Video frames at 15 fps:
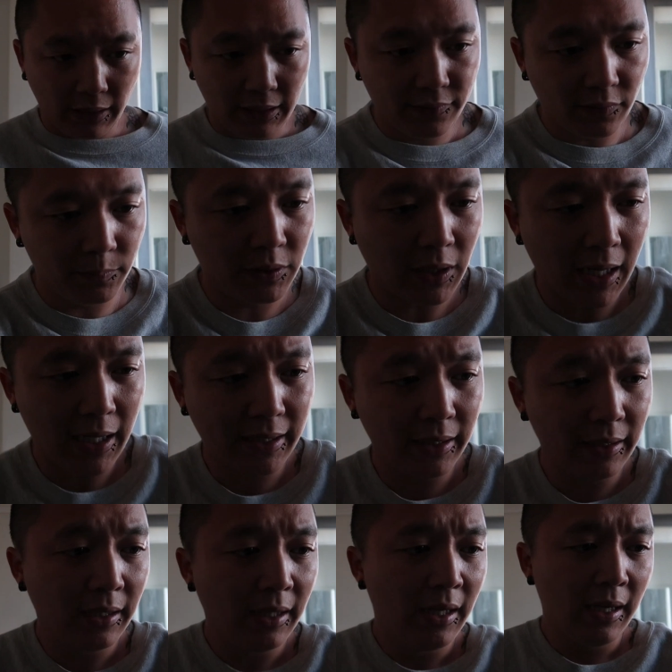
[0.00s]
of these from
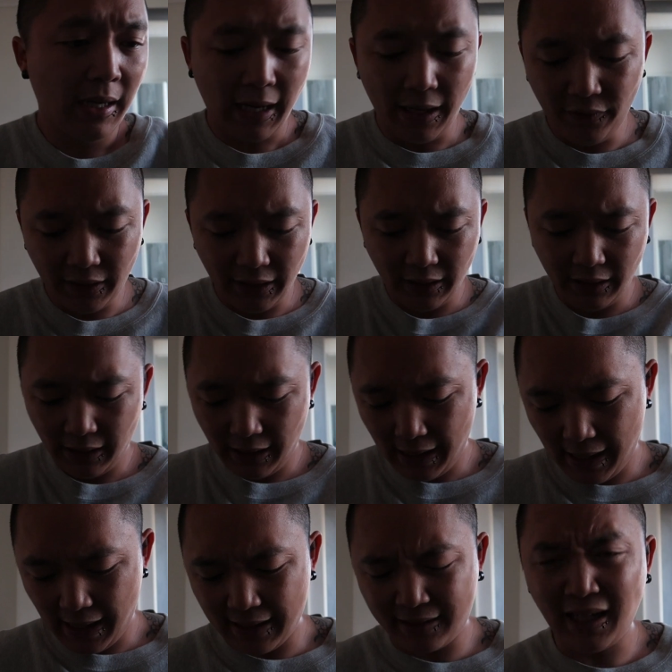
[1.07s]
Target. Everything
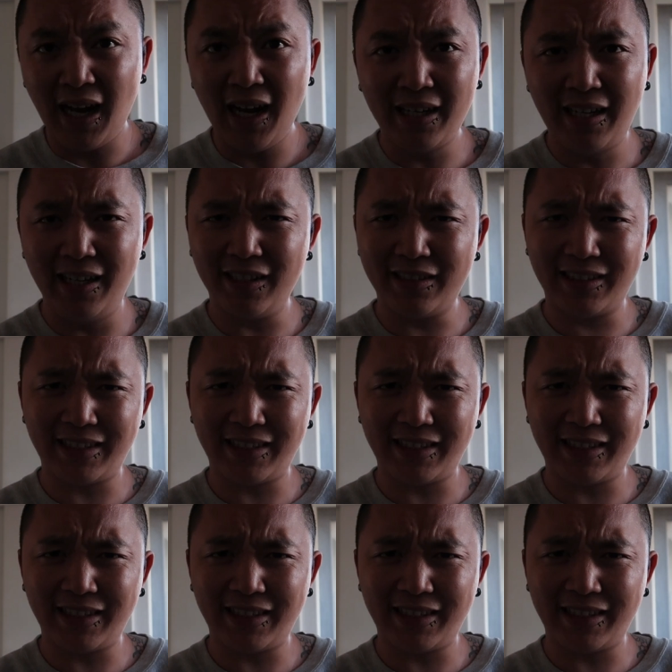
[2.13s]
at Target,